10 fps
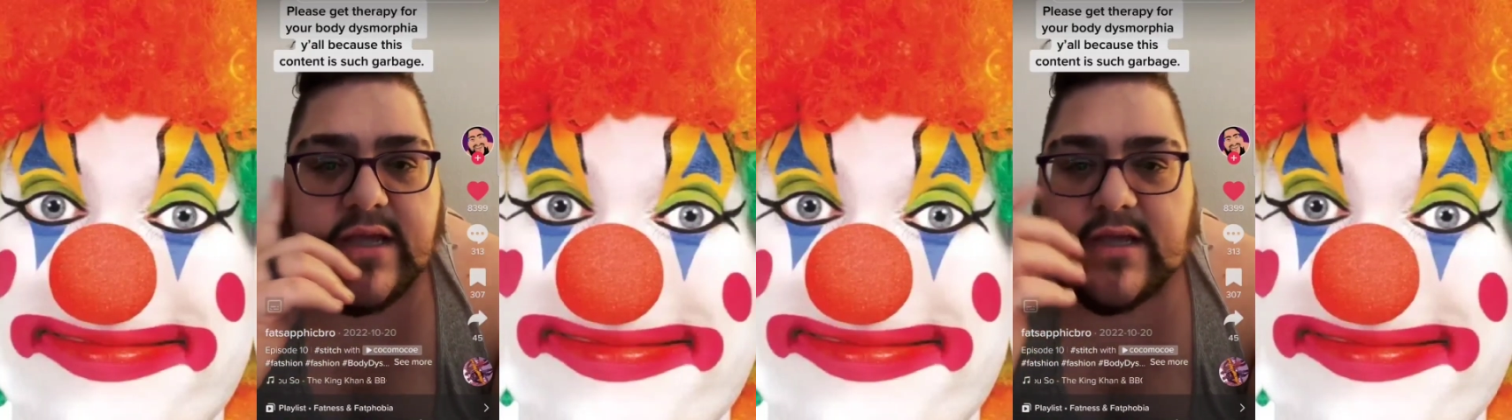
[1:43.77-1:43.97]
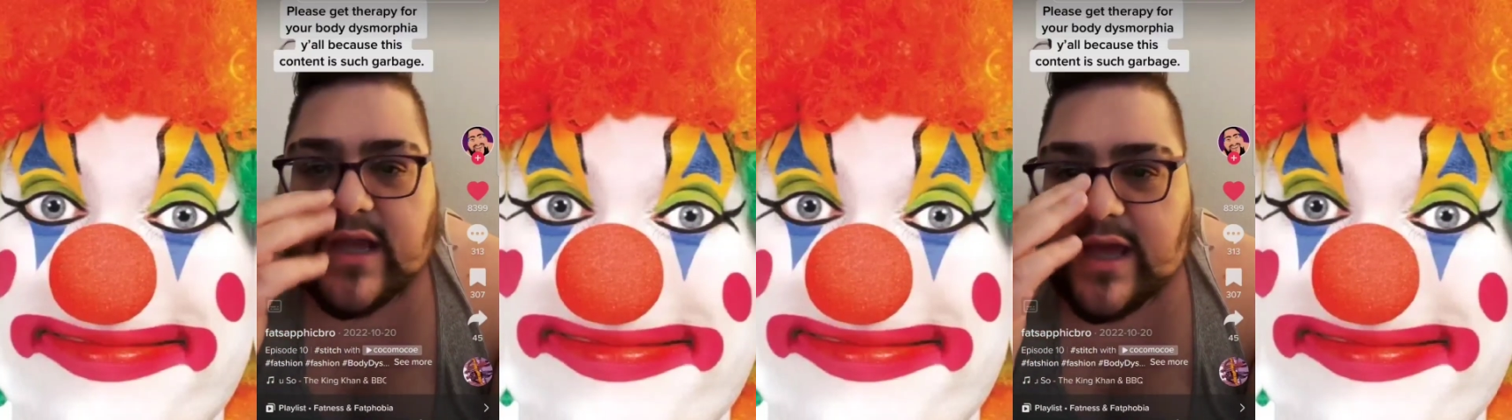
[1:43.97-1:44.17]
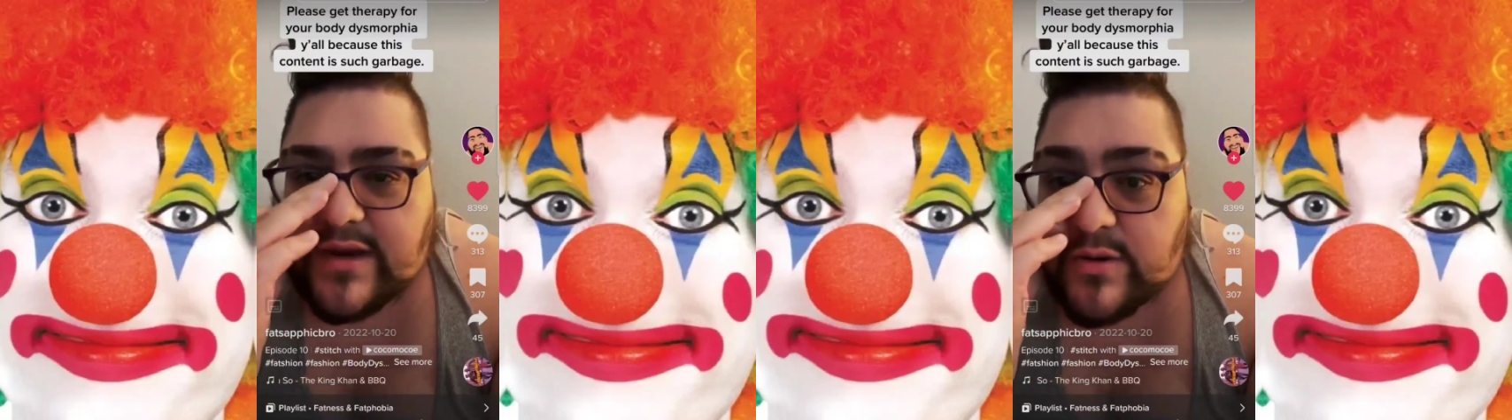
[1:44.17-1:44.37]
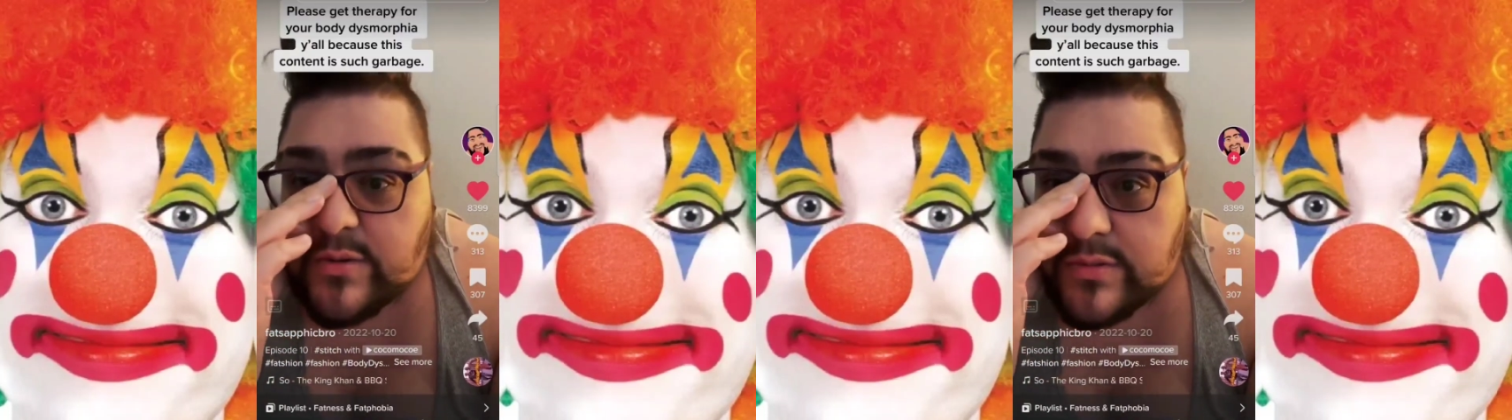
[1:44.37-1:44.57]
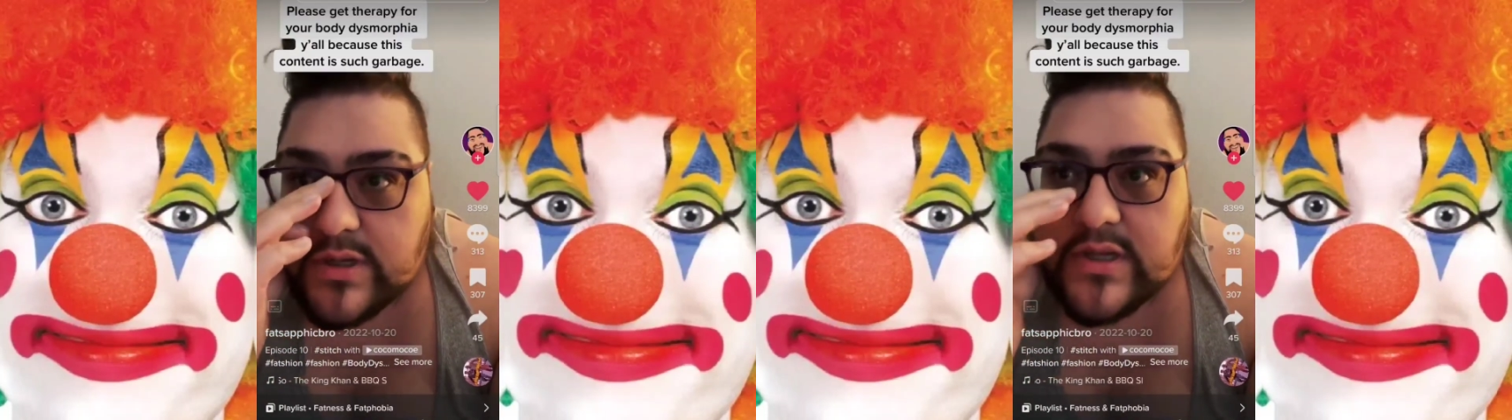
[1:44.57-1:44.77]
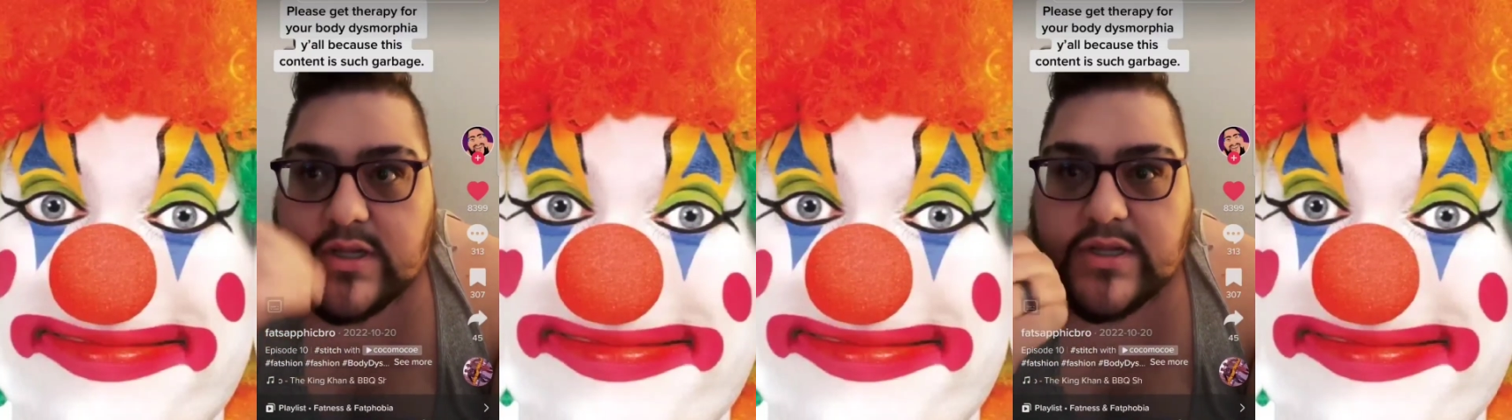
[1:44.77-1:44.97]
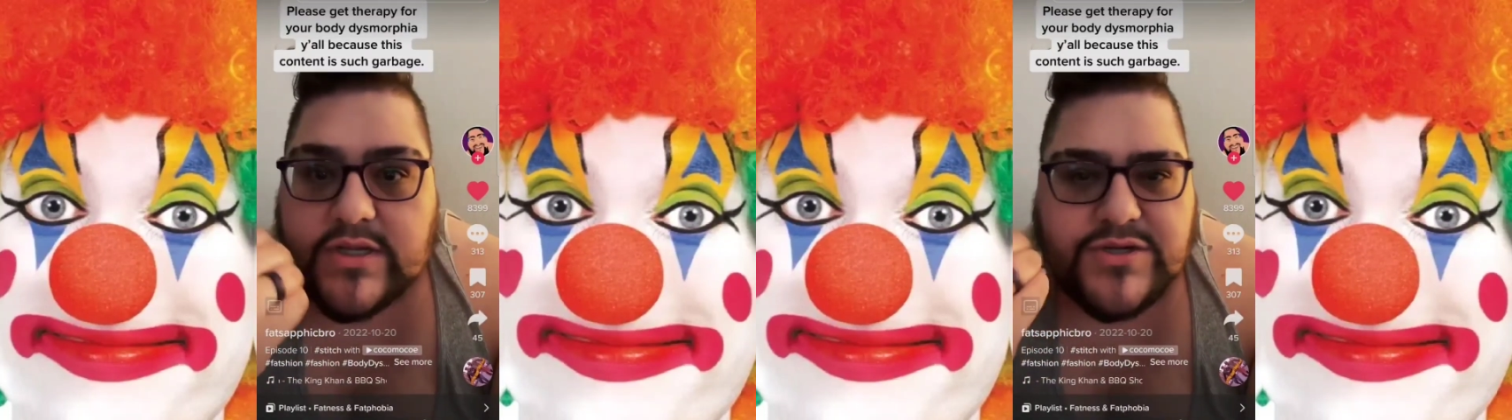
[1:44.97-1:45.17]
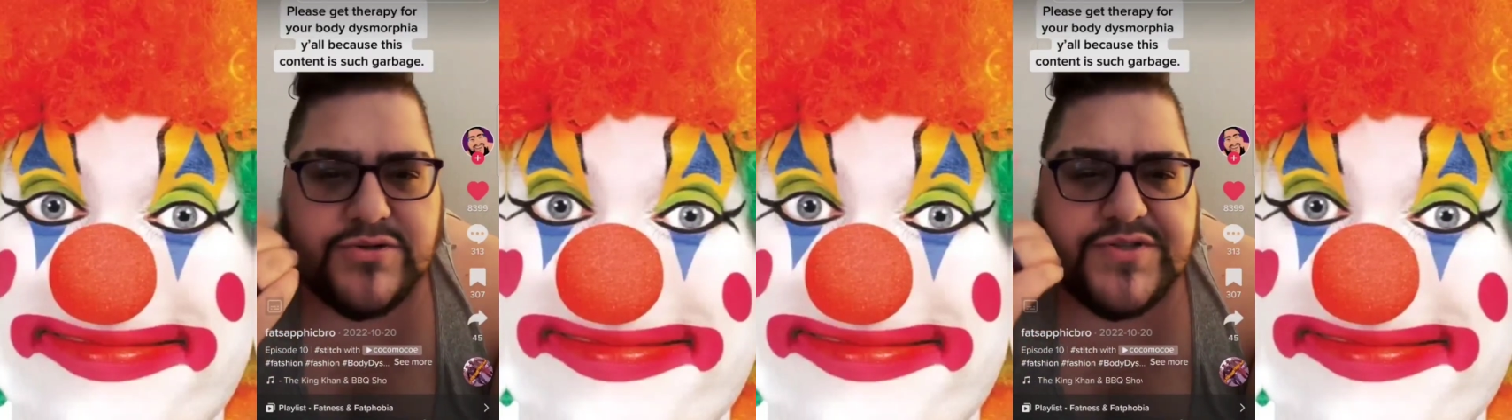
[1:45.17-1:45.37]
Like, do
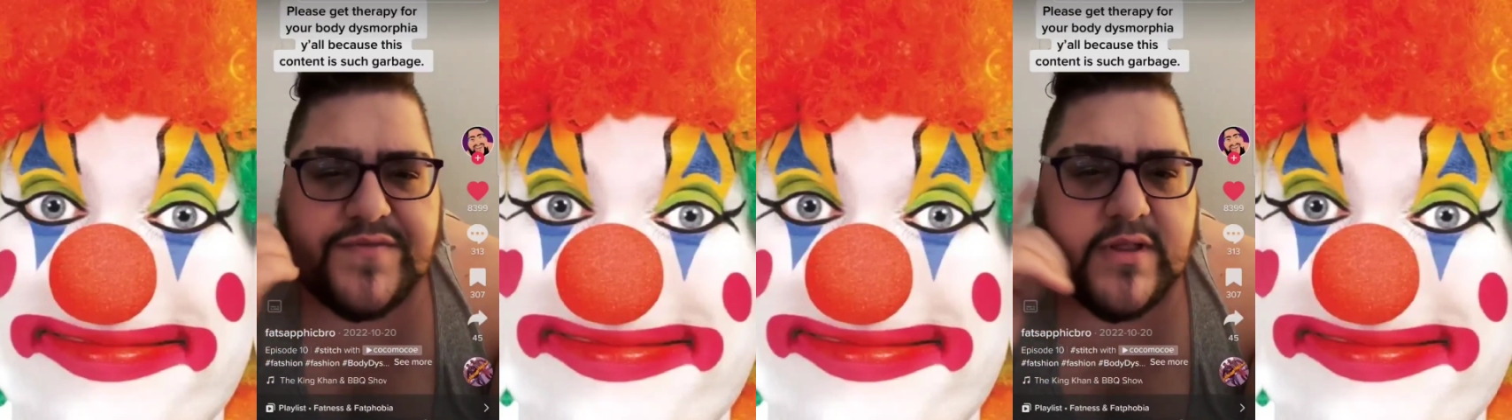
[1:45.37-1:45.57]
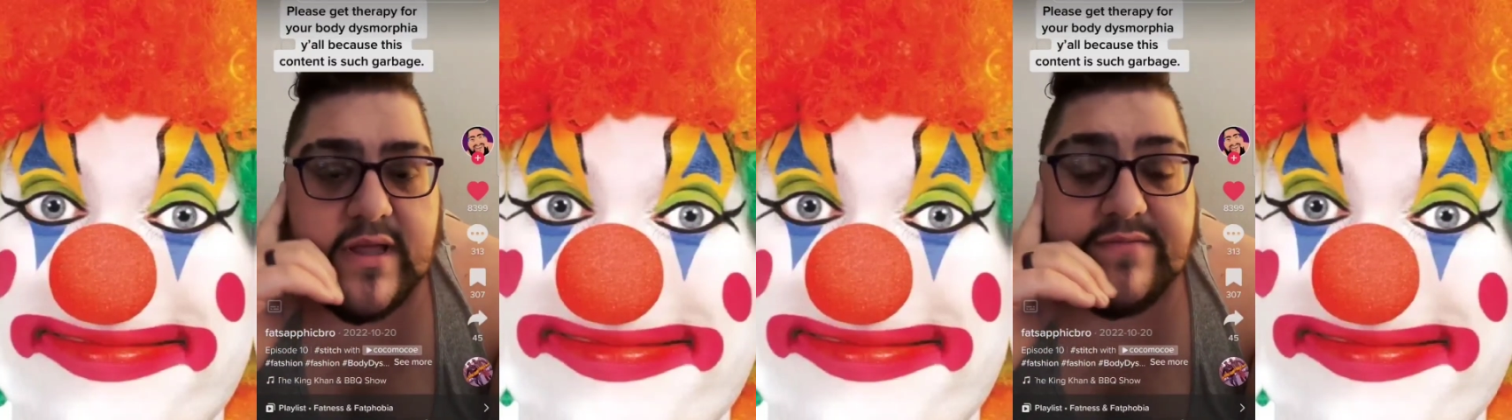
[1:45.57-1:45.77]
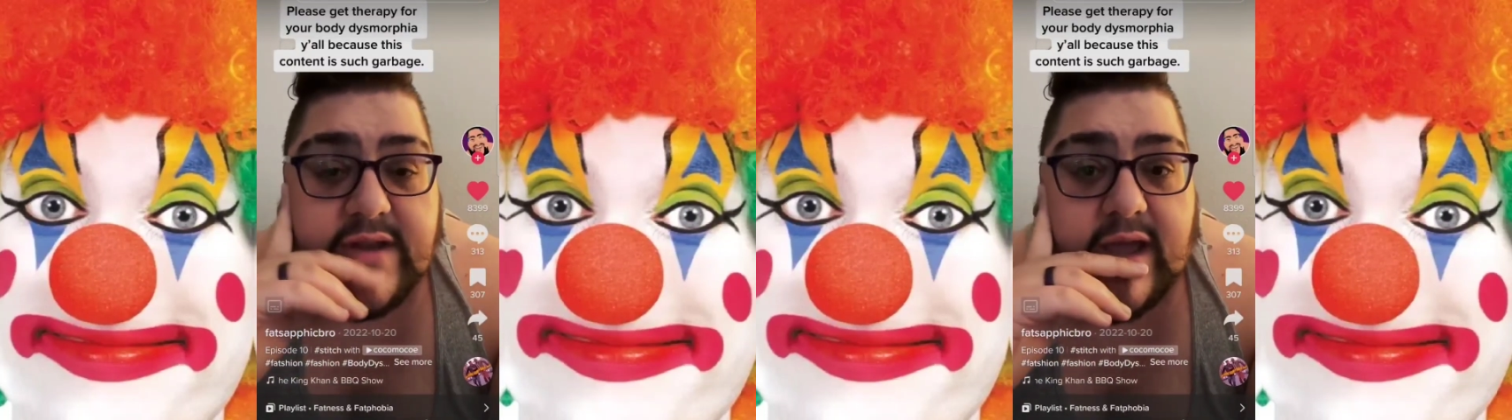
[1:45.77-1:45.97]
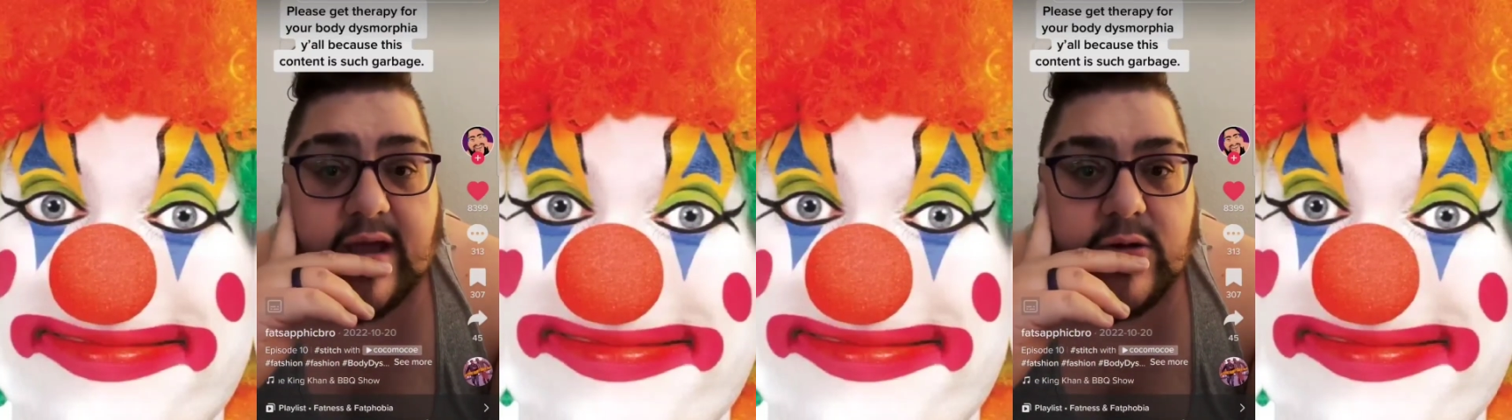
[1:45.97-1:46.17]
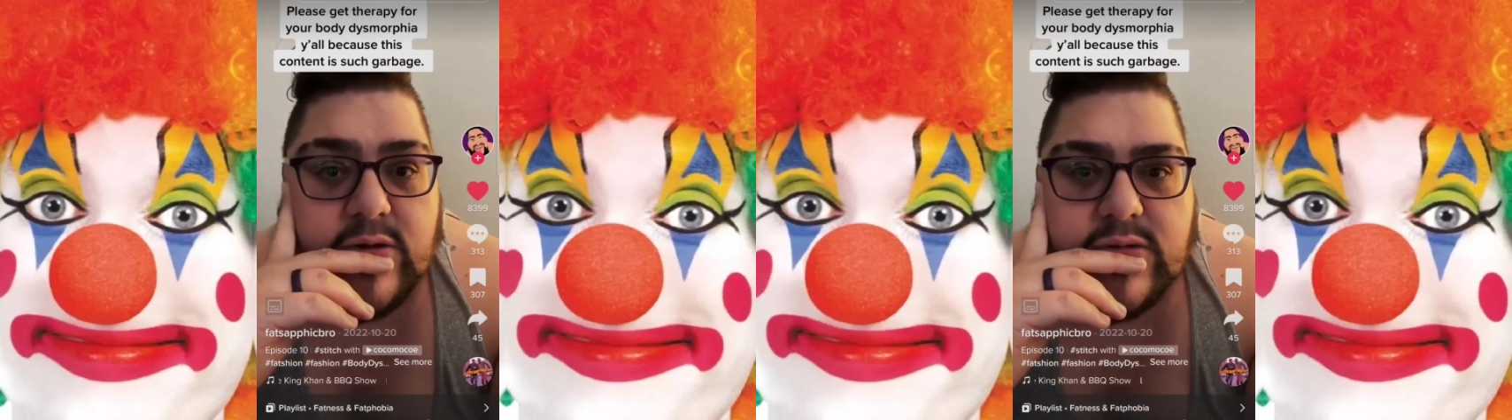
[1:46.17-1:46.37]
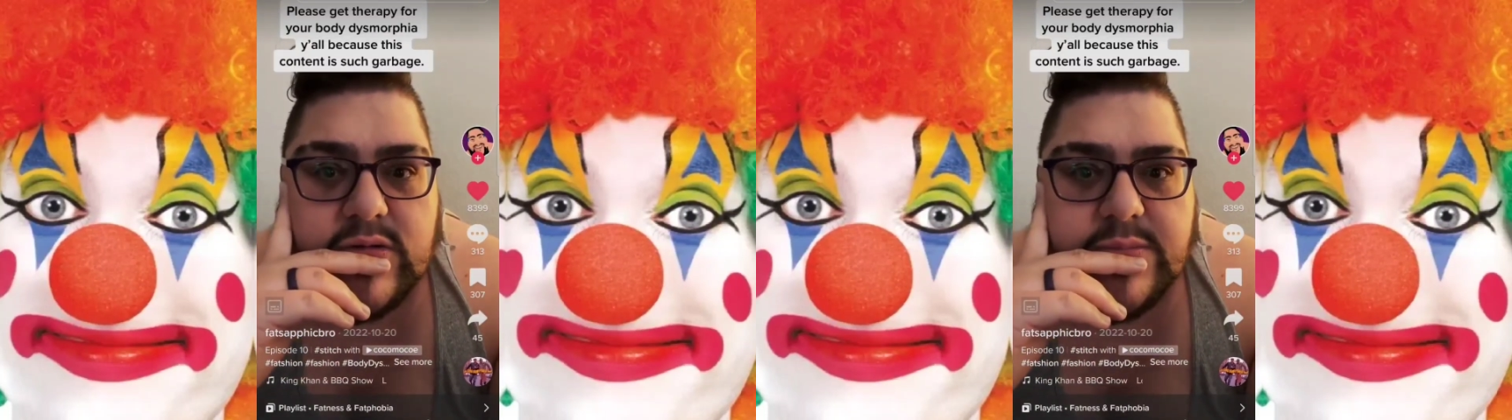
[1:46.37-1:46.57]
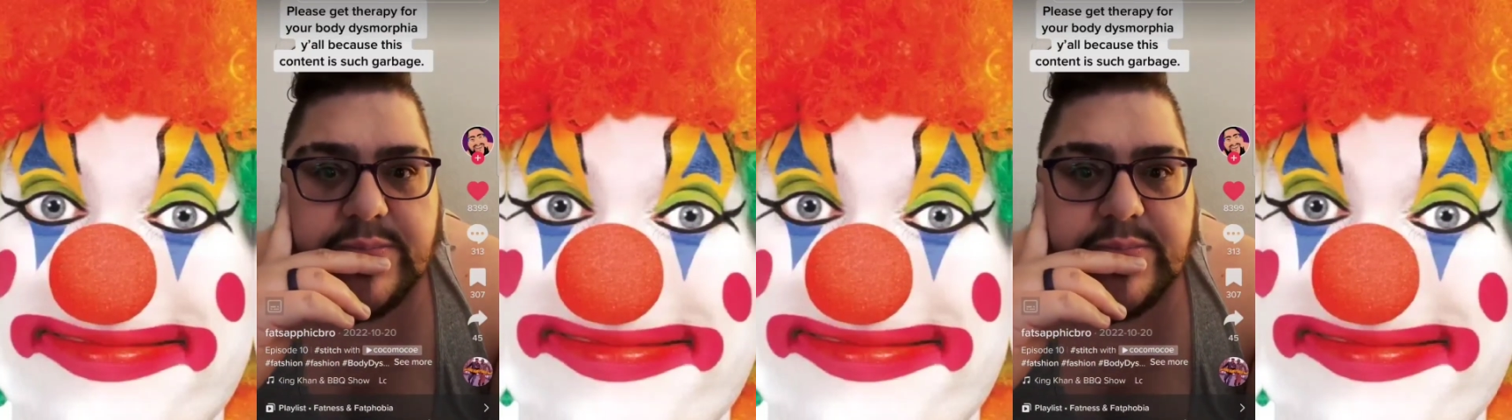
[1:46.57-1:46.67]
you just feel left out?